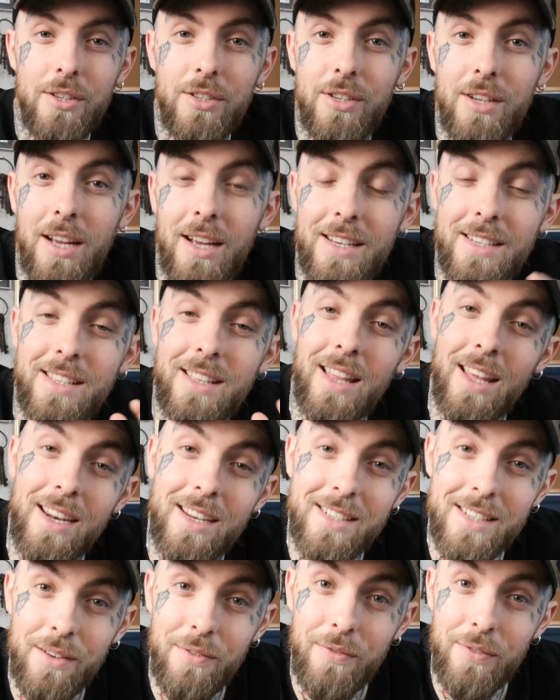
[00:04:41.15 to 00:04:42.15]
So guys,
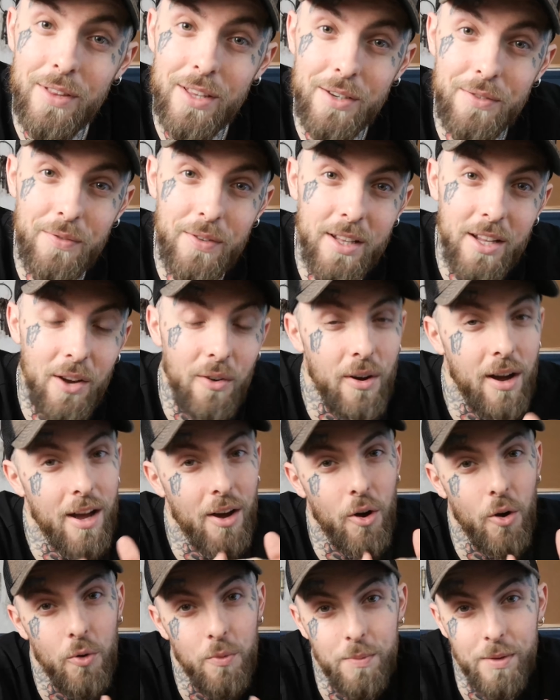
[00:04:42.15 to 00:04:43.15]
that is it for this video.
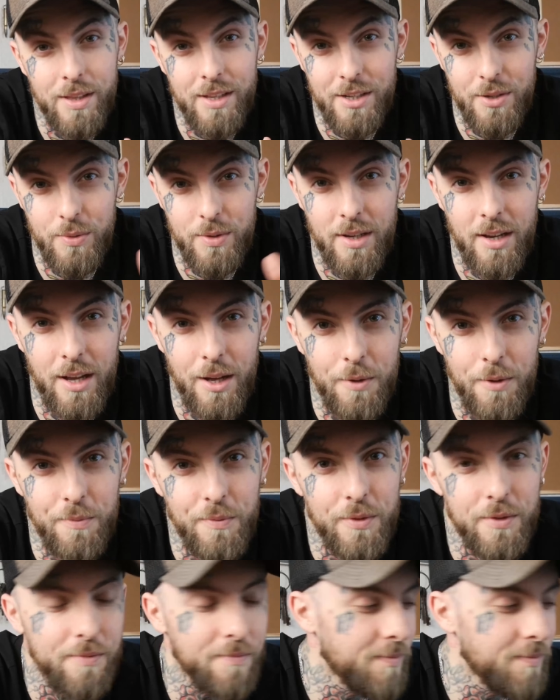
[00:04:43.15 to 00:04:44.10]
I hope this was helpful.